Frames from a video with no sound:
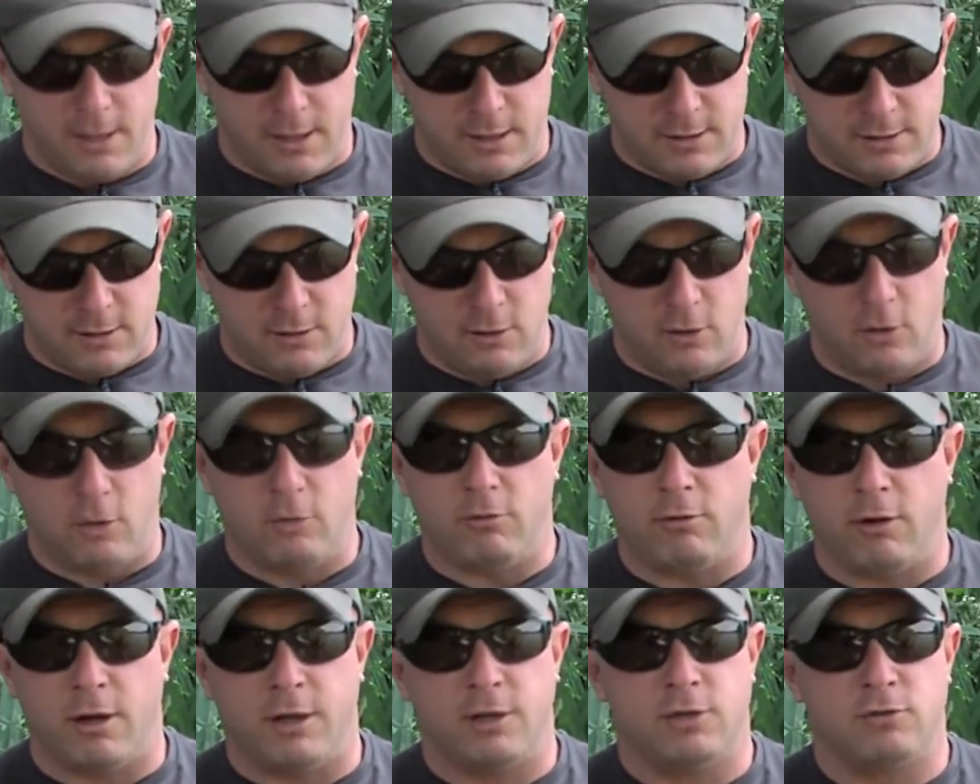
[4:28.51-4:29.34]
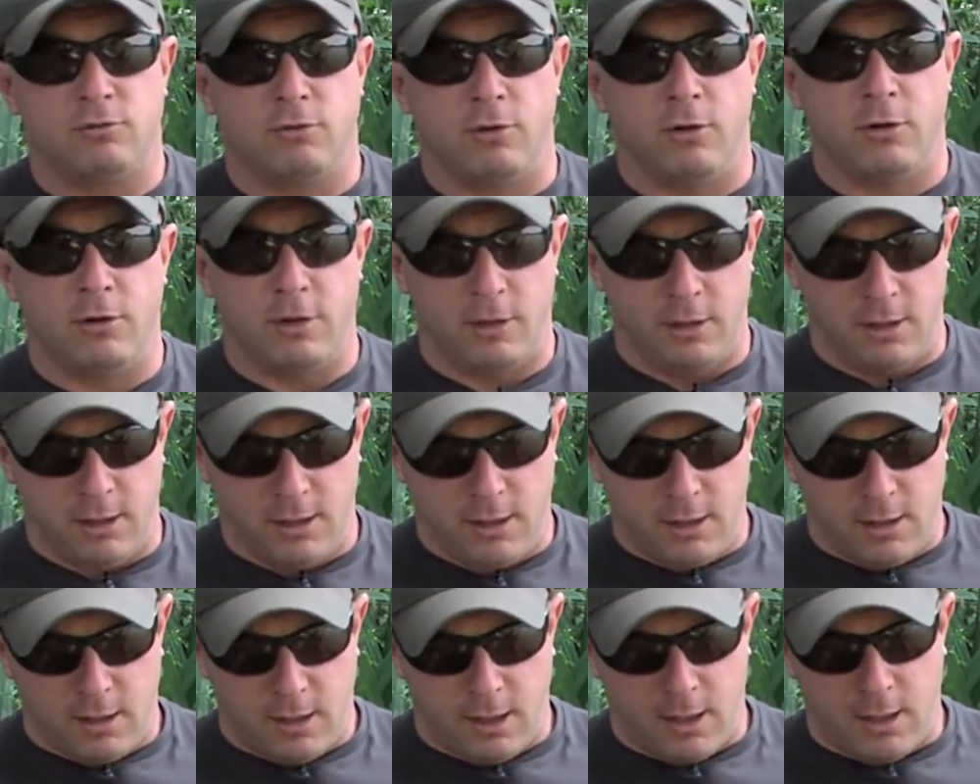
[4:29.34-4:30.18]
It's a long range rod,
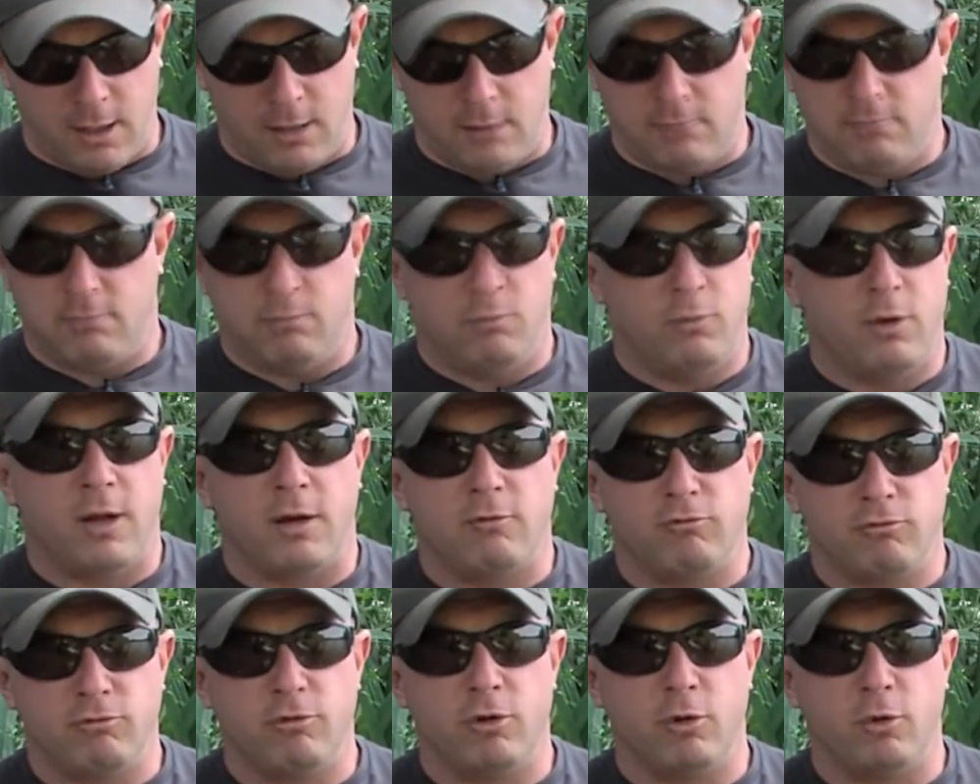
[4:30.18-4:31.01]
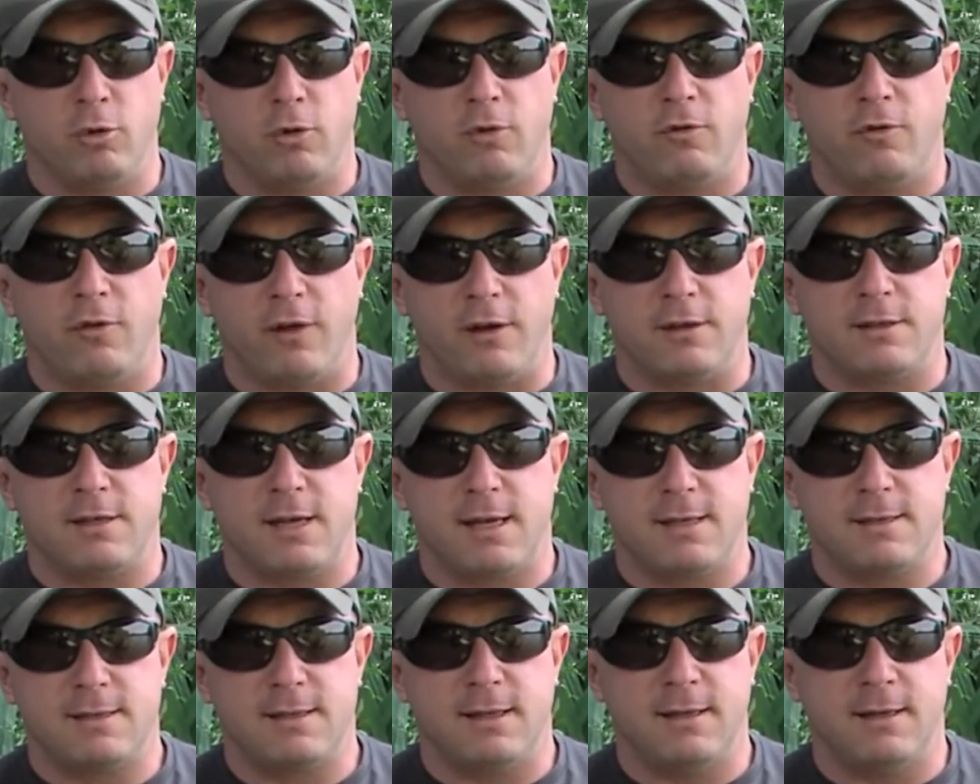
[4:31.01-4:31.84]
and we had real good fun
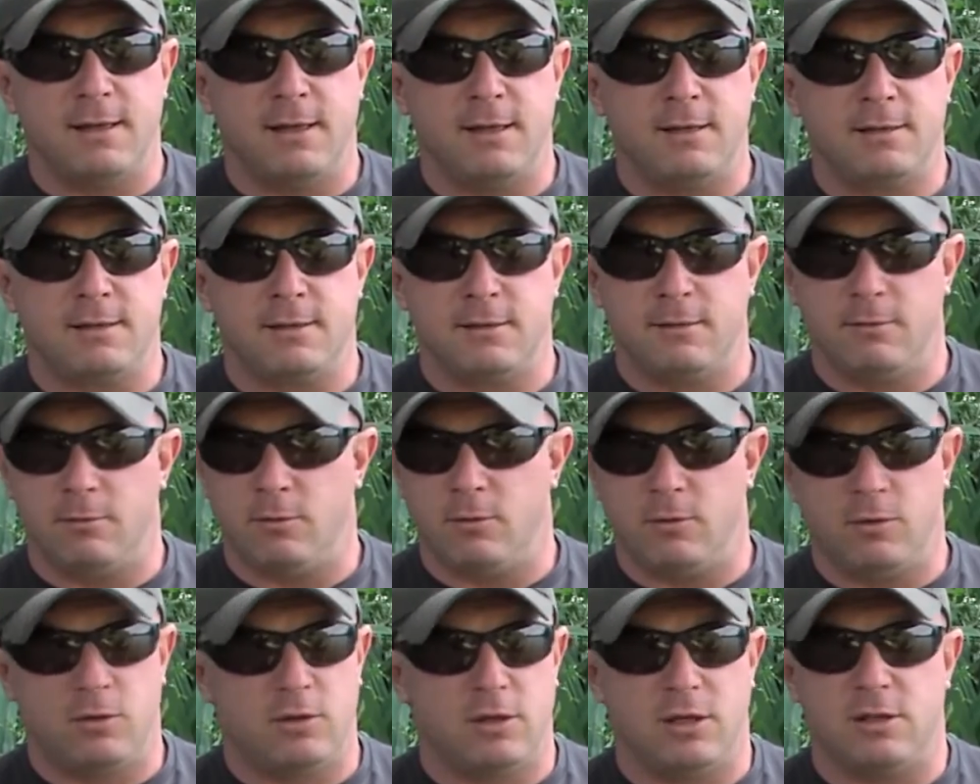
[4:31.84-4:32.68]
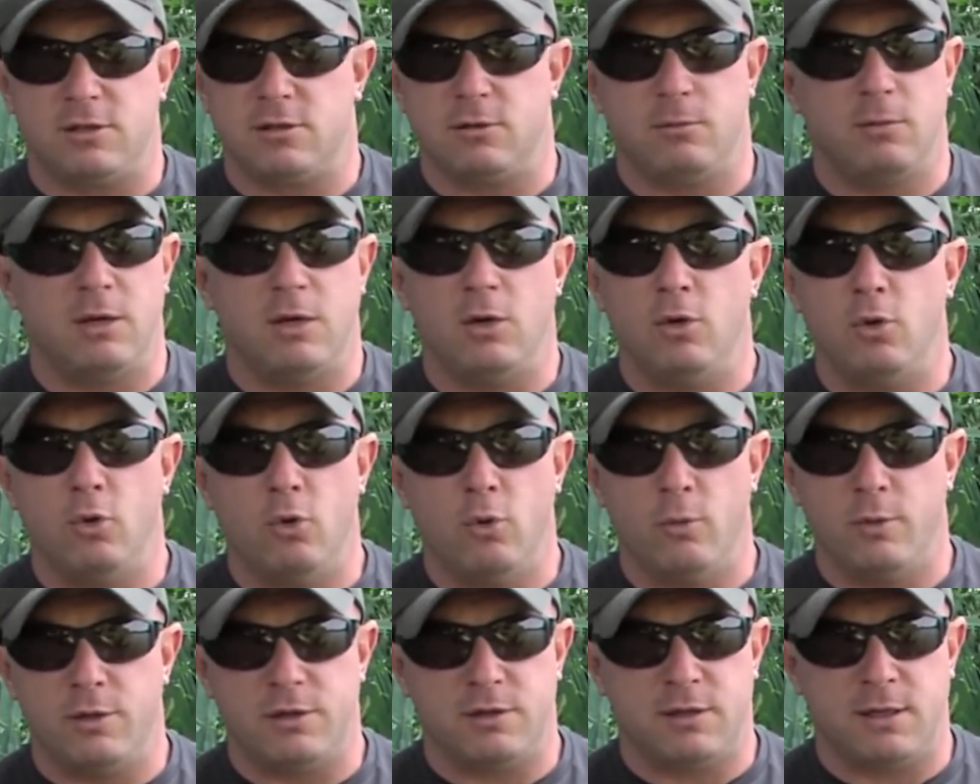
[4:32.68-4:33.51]
testing this. We did some
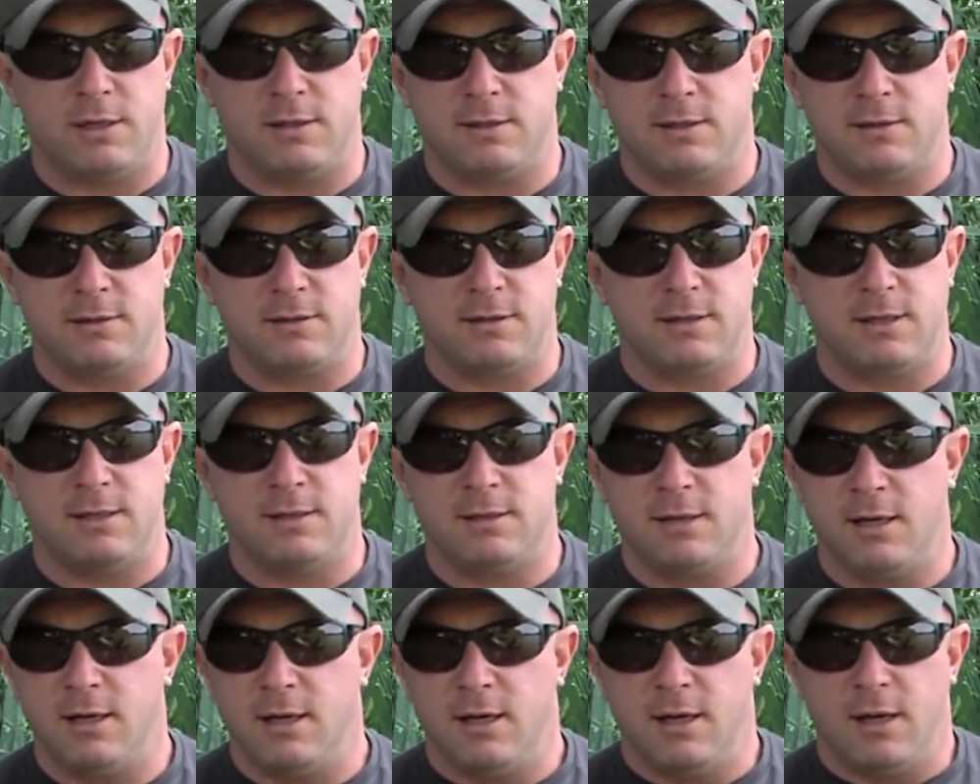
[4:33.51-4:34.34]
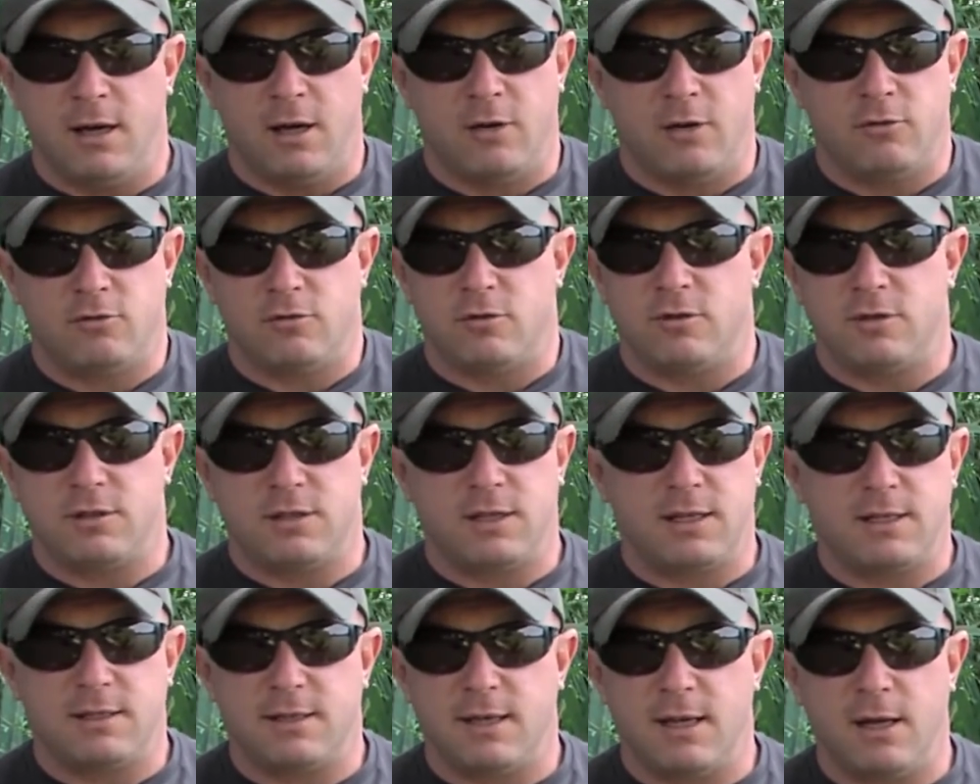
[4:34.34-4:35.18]
enormous distances,
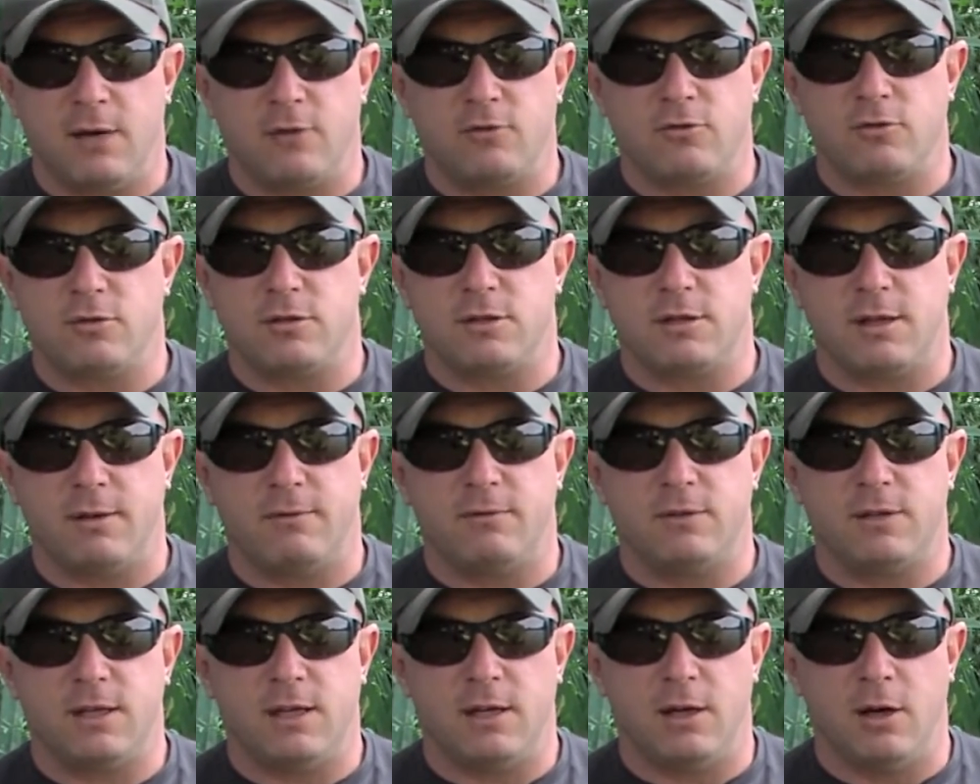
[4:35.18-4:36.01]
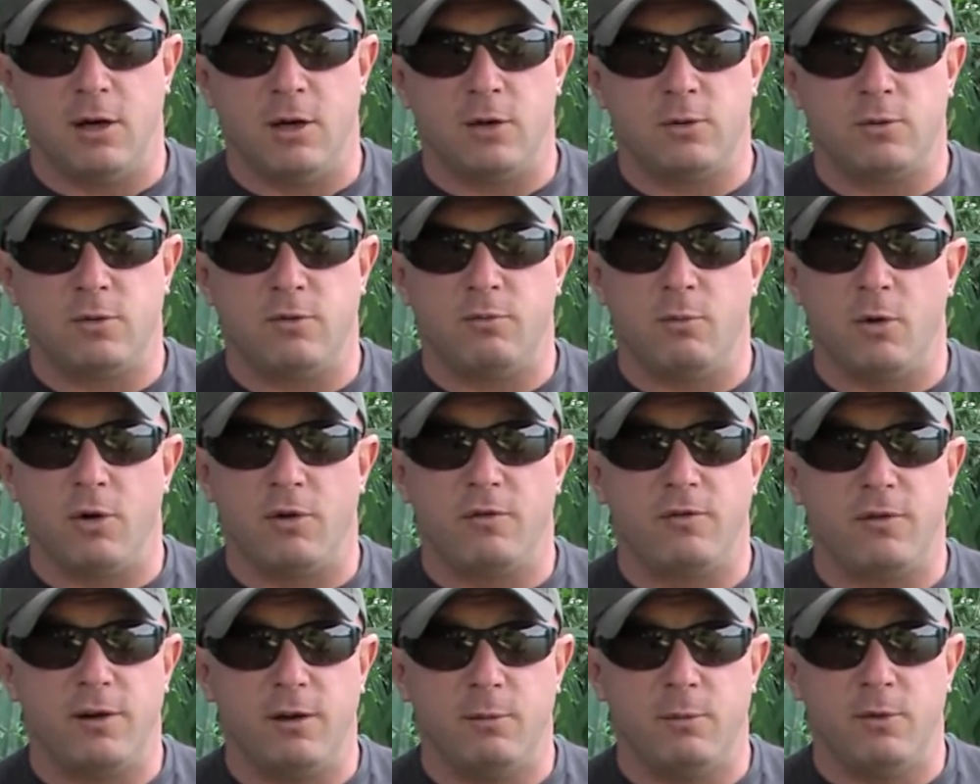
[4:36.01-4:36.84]
160, 170 yards with
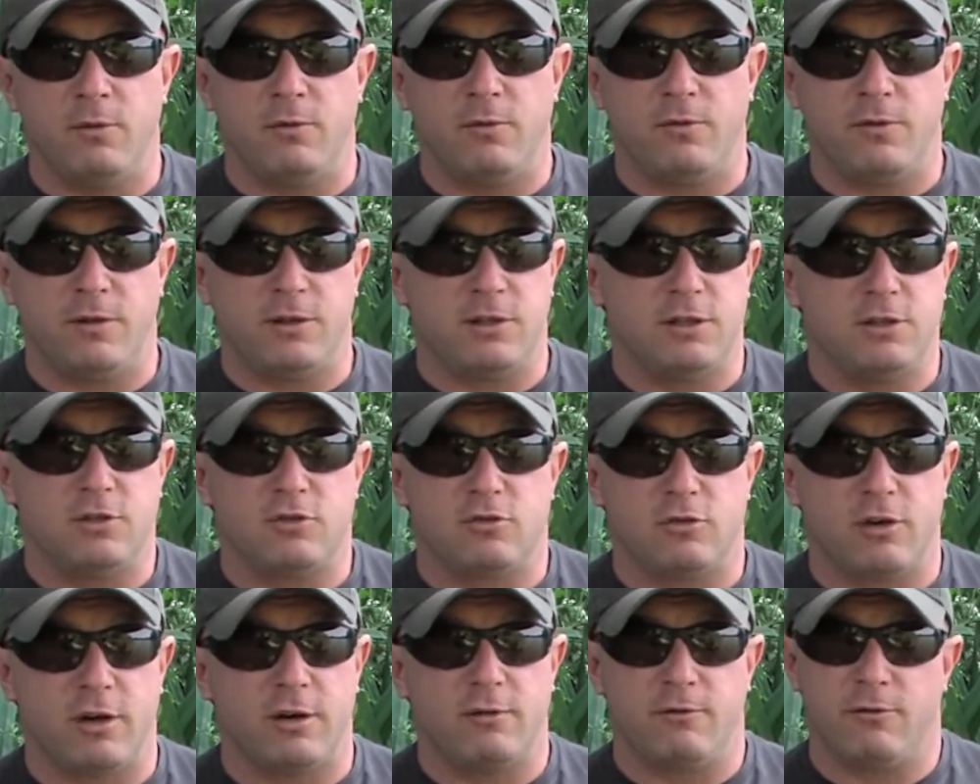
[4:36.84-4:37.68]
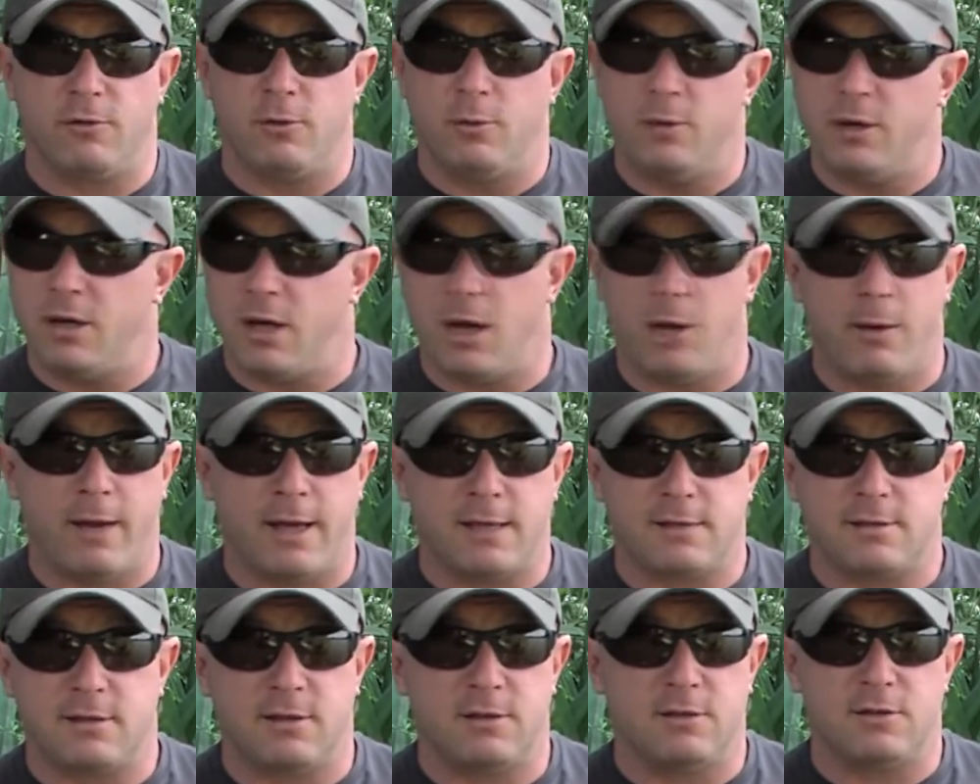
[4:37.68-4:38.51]
monofilament, fishing straight through with no
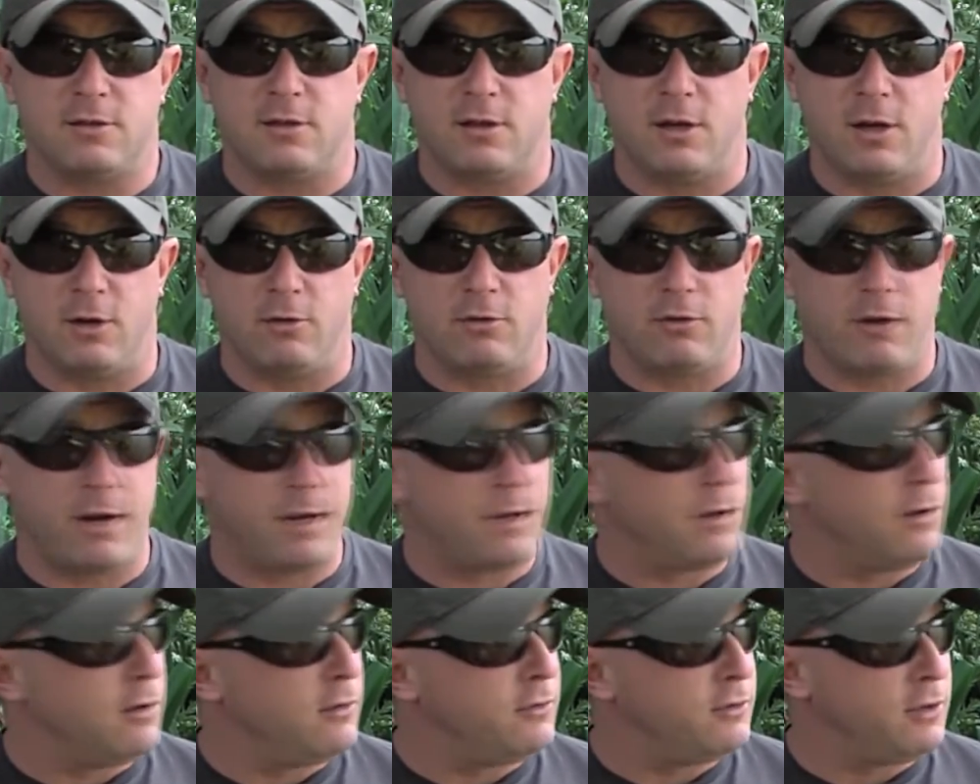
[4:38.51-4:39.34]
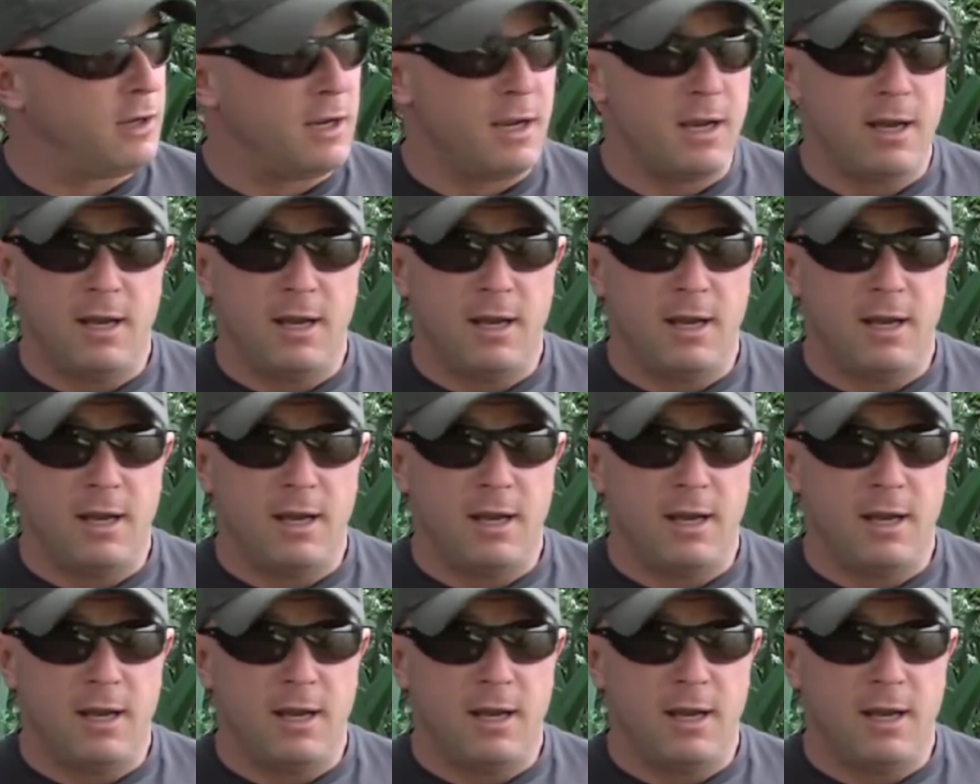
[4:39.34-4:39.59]
accidents and no crack-offs.